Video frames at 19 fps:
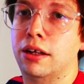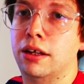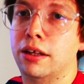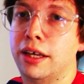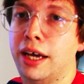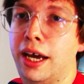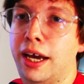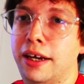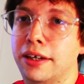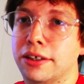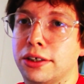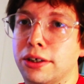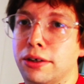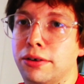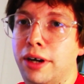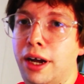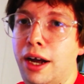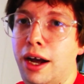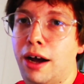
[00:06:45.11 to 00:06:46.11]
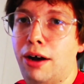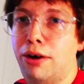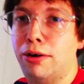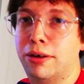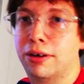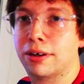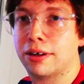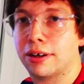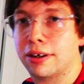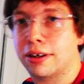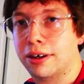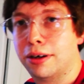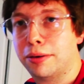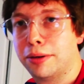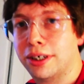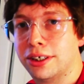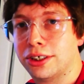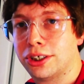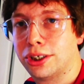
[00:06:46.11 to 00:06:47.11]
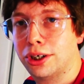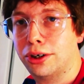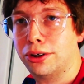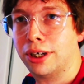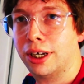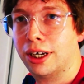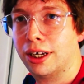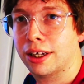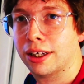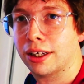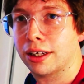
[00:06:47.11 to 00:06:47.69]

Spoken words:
Okay, so now I'm gonna show you